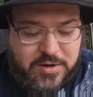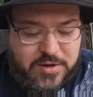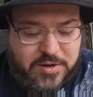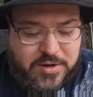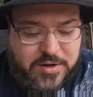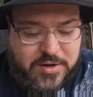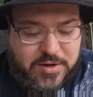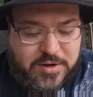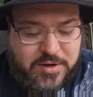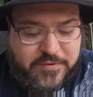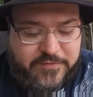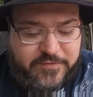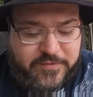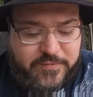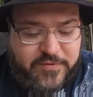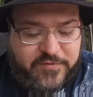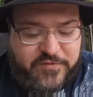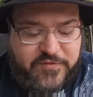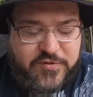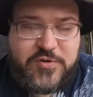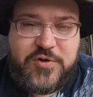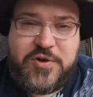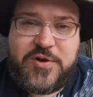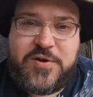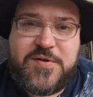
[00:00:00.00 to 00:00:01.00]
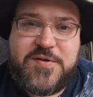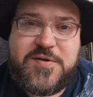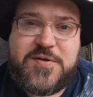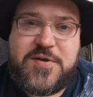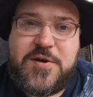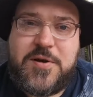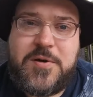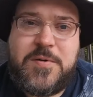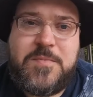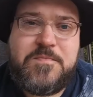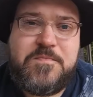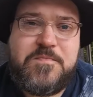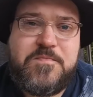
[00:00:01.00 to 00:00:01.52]
from a few years
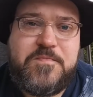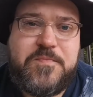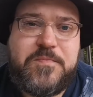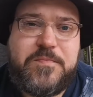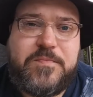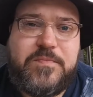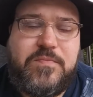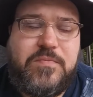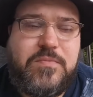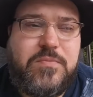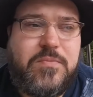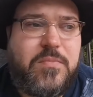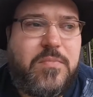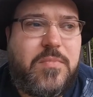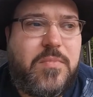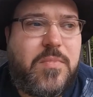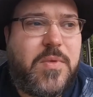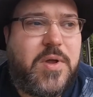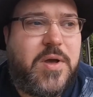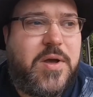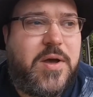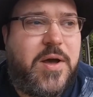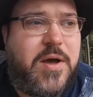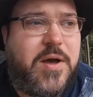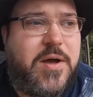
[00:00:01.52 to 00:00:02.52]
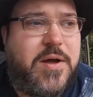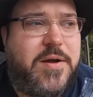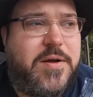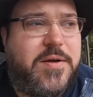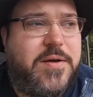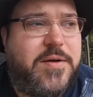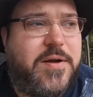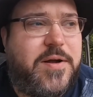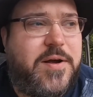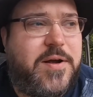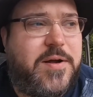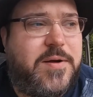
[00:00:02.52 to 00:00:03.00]
ago. And